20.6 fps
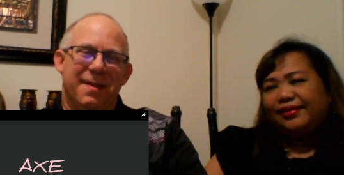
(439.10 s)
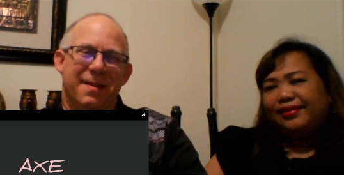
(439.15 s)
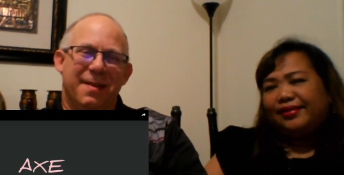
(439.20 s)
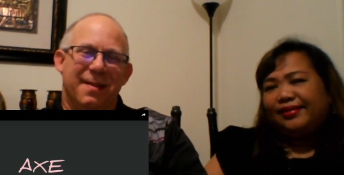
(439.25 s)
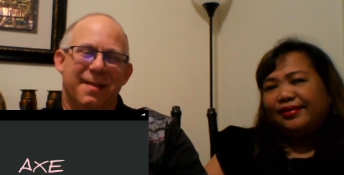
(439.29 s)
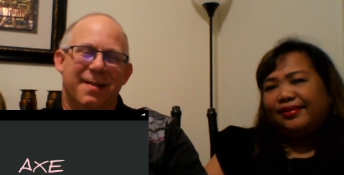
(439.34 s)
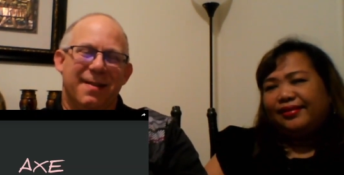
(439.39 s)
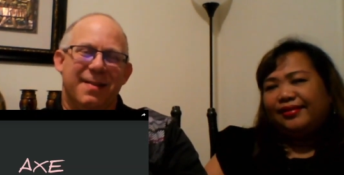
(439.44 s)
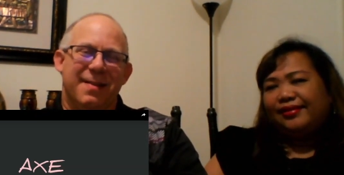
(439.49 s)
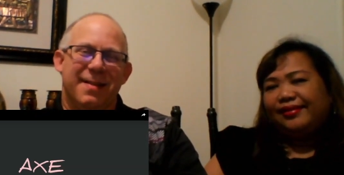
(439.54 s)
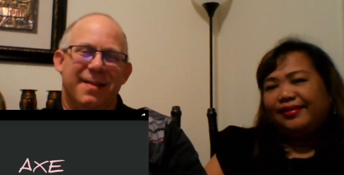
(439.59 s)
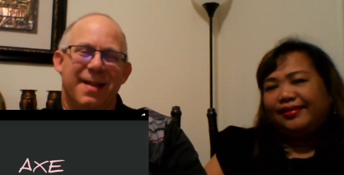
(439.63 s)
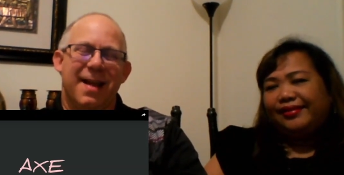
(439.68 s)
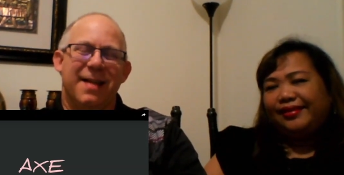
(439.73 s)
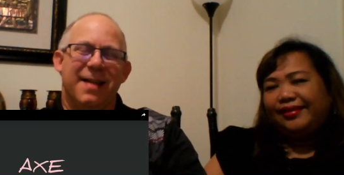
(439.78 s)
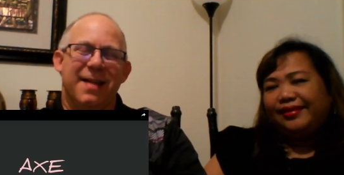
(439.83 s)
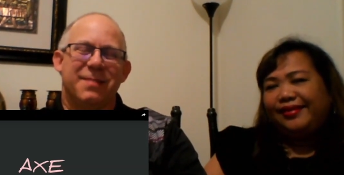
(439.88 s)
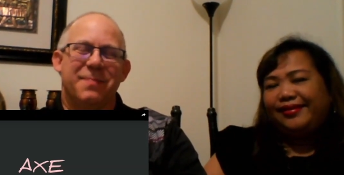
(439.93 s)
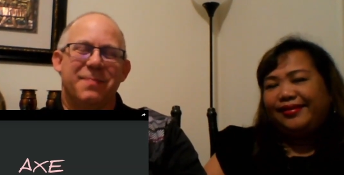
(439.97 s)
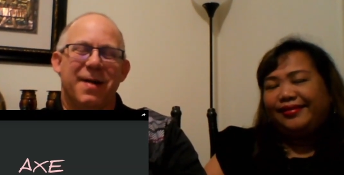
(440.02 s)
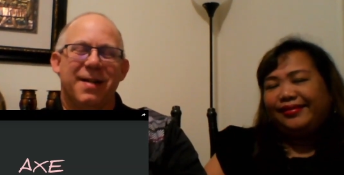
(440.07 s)
Speaker 1: the Axe
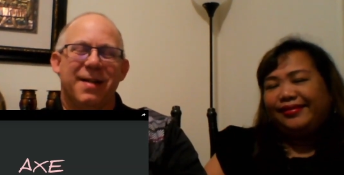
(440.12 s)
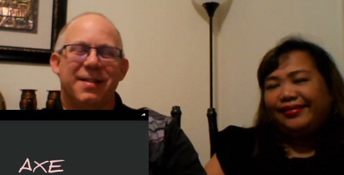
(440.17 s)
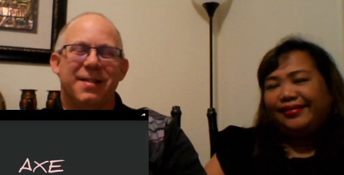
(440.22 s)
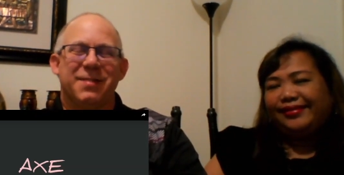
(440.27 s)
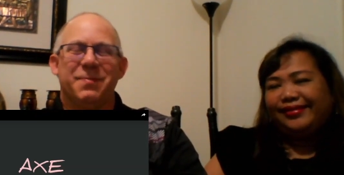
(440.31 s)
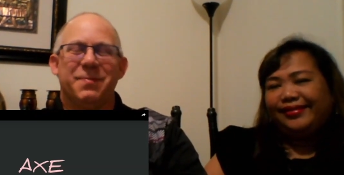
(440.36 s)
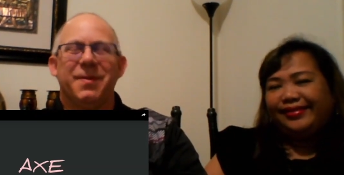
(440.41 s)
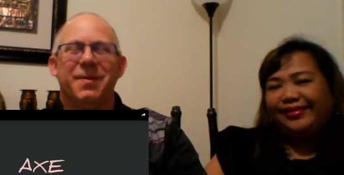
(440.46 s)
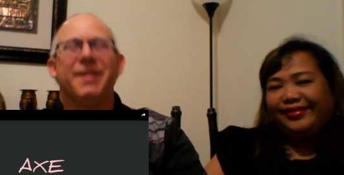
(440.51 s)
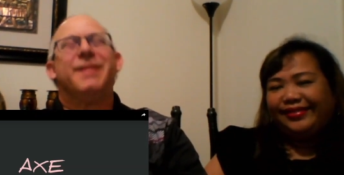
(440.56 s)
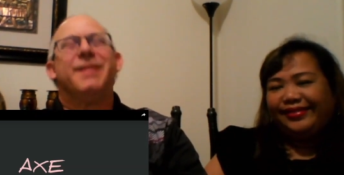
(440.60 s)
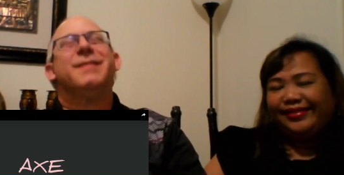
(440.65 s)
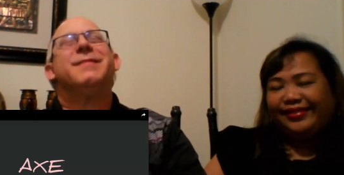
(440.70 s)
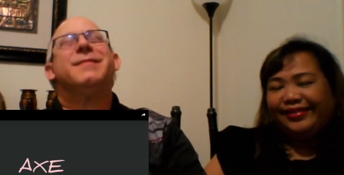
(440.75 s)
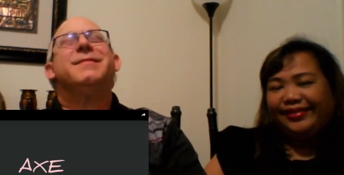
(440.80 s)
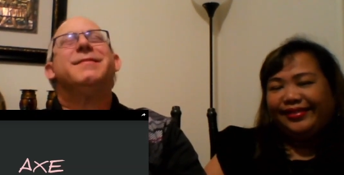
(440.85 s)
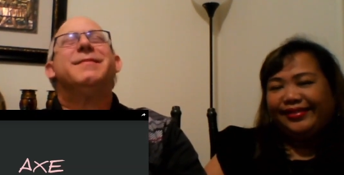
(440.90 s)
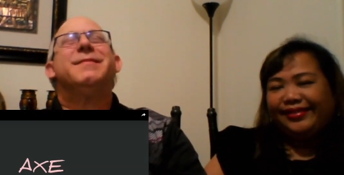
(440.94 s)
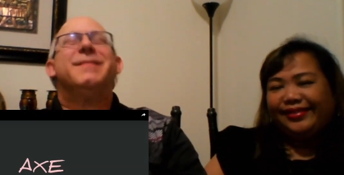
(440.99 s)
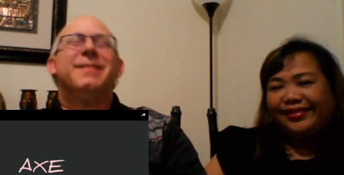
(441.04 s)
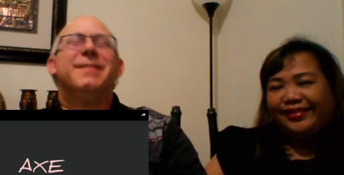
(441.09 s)
body spray.
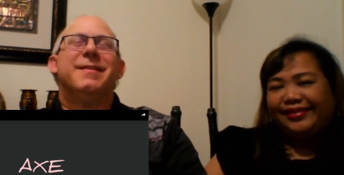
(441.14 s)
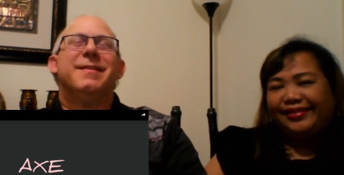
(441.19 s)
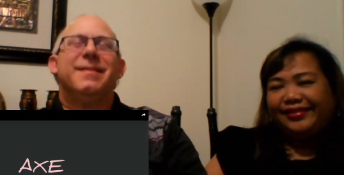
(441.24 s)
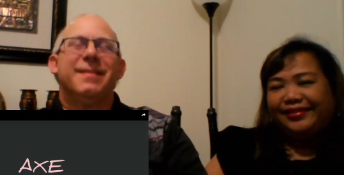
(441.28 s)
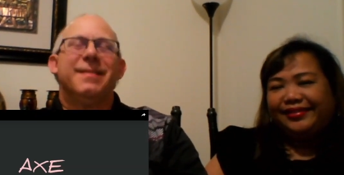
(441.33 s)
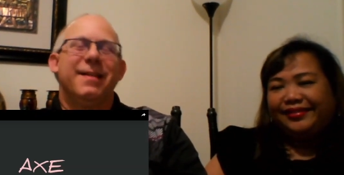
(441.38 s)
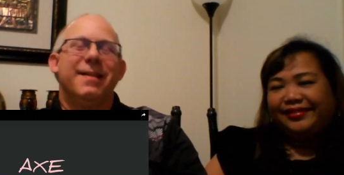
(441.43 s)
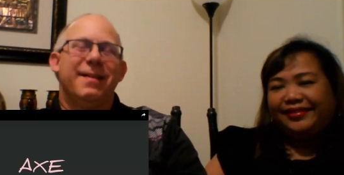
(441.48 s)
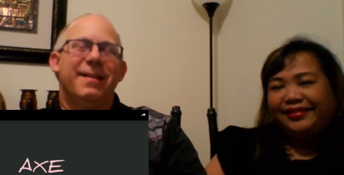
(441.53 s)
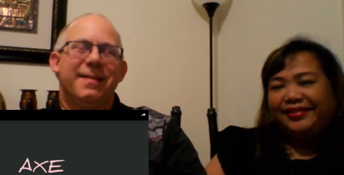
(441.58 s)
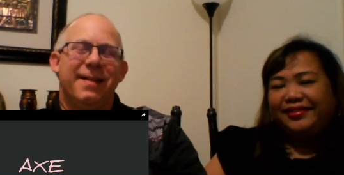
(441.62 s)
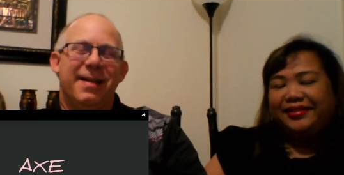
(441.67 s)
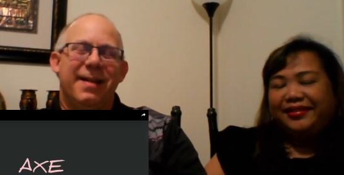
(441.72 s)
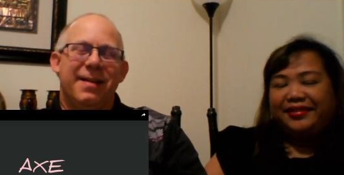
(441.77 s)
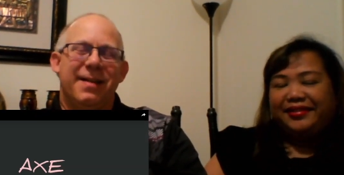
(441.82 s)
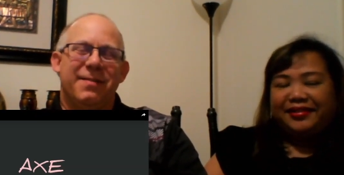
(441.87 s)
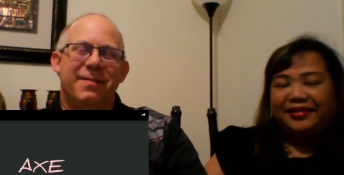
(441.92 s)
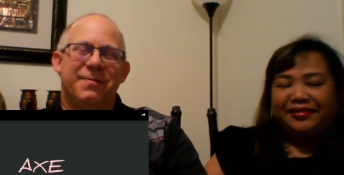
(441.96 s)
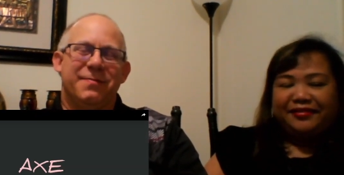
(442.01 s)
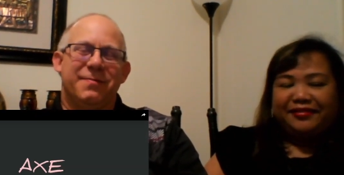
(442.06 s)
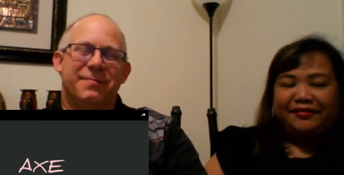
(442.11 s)
They they
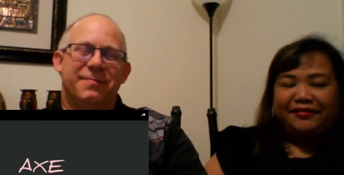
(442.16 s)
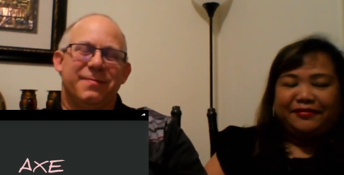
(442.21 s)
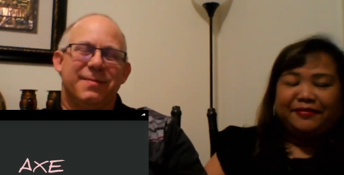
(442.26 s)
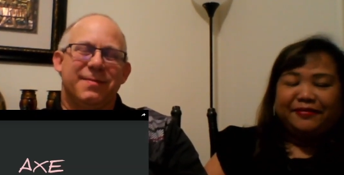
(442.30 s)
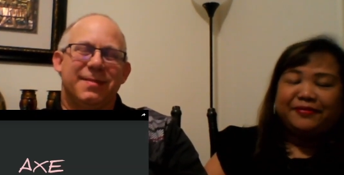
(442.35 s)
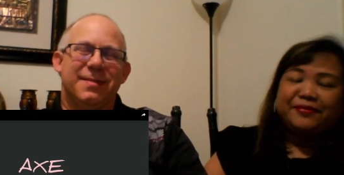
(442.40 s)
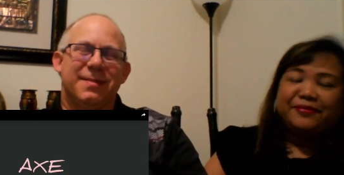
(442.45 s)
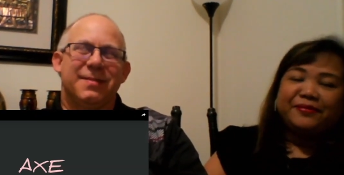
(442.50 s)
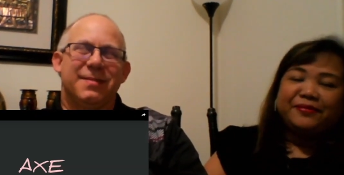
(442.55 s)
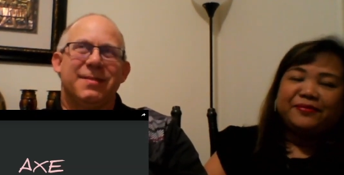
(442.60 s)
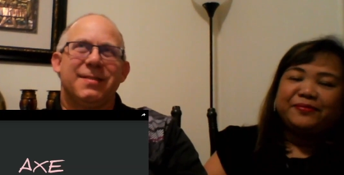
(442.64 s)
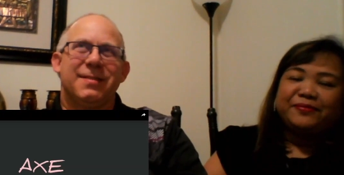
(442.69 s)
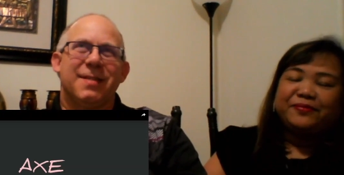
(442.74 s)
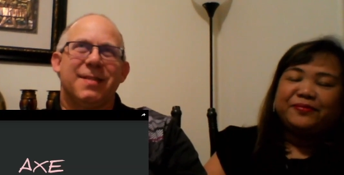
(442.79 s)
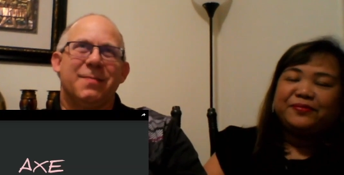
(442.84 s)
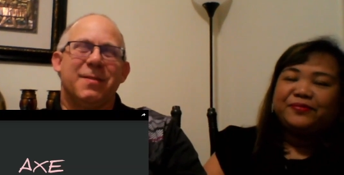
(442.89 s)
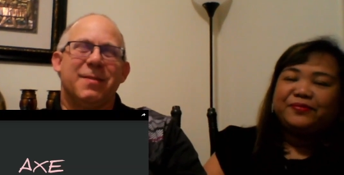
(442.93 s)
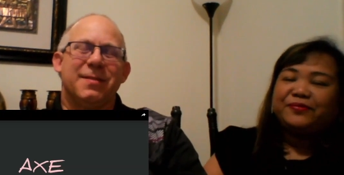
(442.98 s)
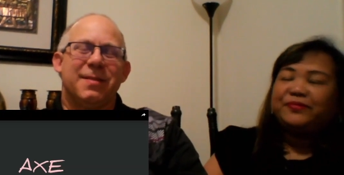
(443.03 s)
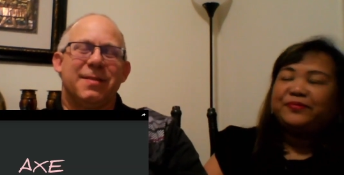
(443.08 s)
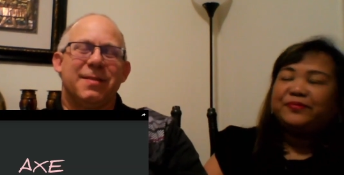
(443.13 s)
have
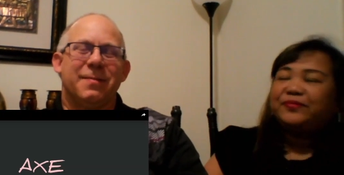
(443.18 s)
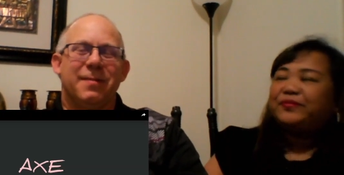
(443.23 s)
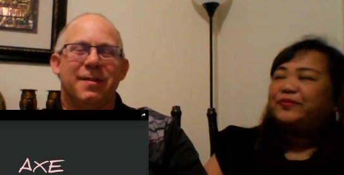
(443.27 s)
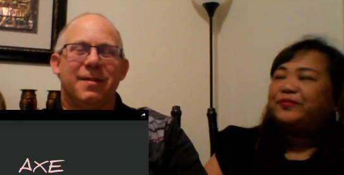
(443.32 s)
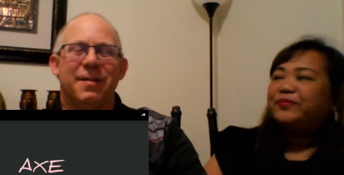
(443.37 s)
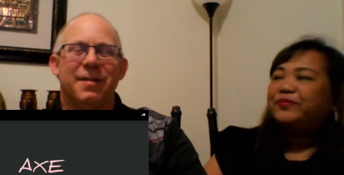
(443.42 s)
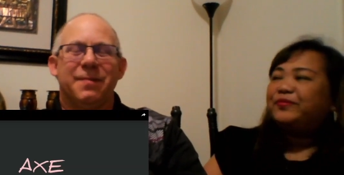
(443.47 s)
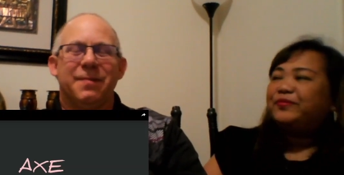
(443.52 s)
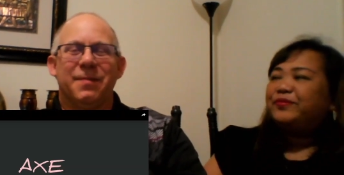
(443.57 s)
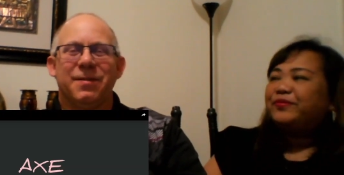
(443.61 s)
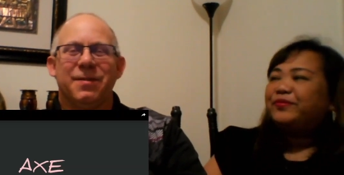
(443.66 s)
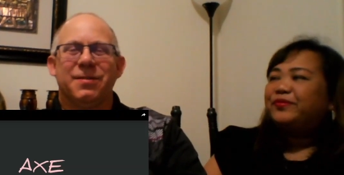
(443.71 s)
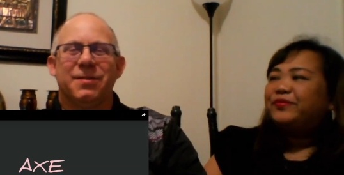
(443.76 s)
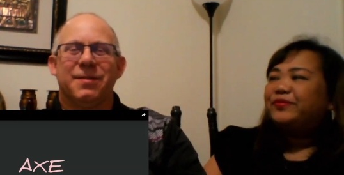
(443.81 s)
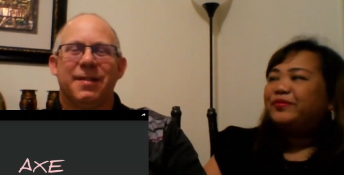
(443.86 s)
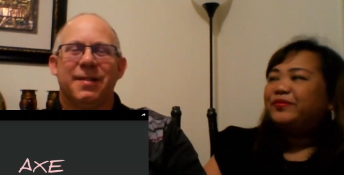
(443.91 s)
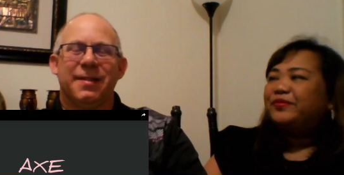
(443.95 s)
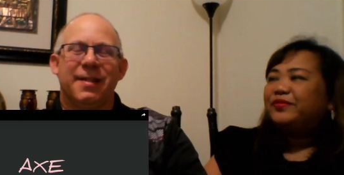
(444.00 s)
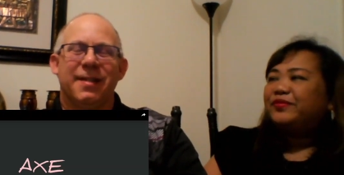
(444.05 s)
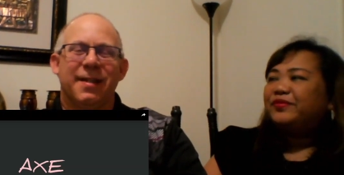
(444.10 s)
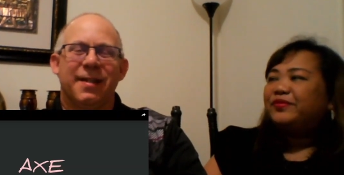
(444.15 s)
somewhat similar commercials
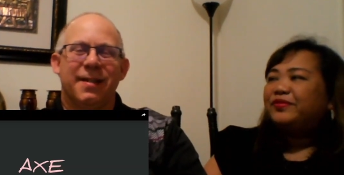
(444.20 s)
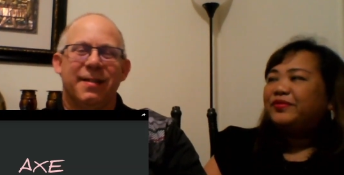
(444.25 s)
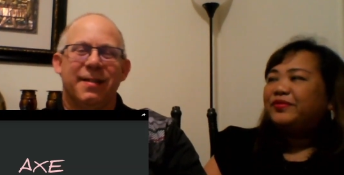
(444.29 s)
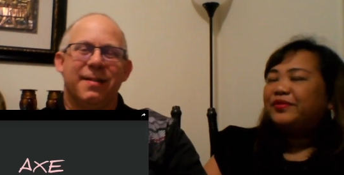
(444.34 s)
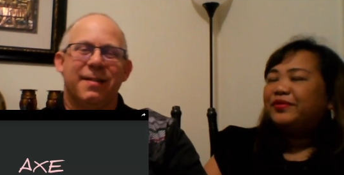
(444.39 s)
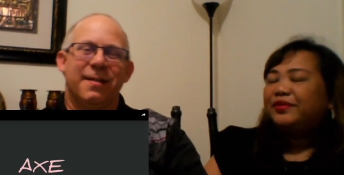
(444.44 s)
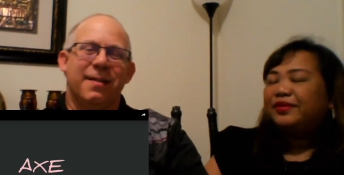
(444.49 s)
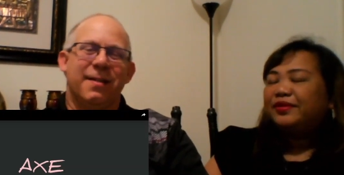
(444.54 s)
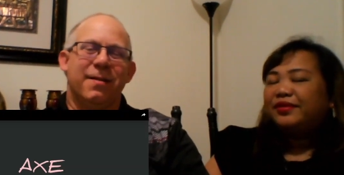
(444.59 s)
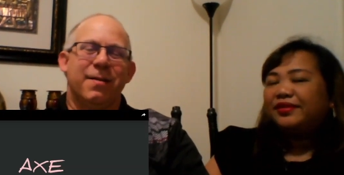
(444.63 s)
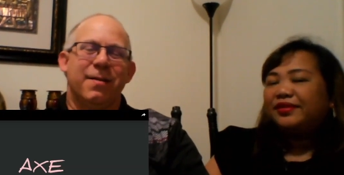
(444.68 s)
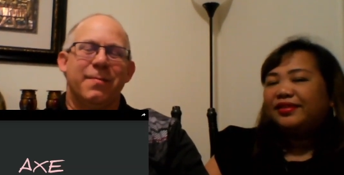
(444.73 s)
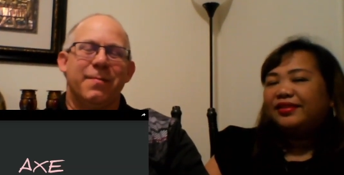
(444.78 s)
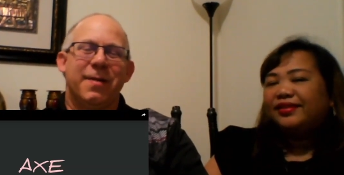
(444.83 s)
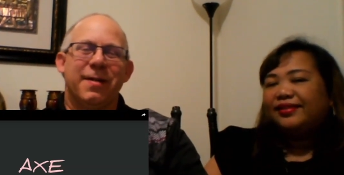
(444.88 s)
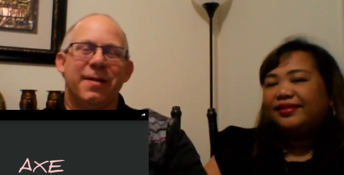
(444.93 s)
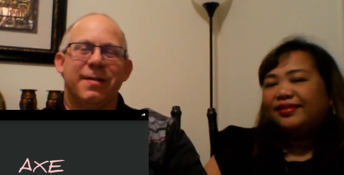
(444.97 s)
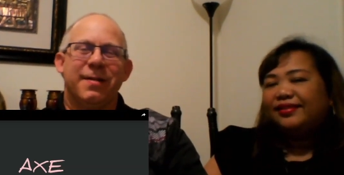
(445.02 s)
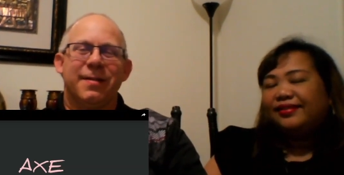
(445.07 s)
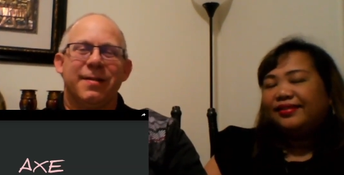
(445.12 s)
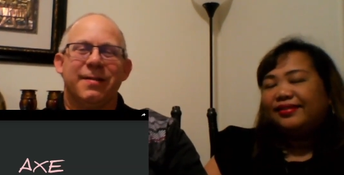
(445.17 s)
like that here in
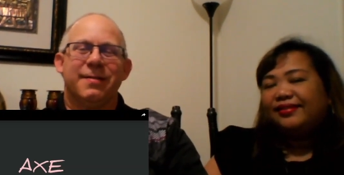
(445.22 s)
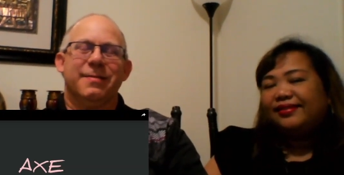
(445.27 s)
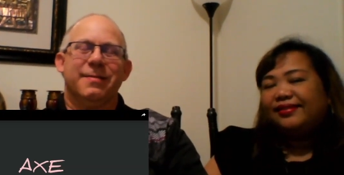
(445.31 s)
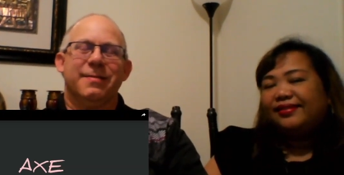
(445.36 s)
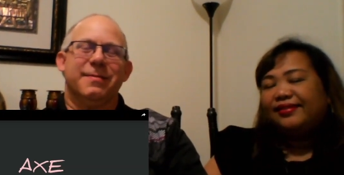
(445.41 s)
America.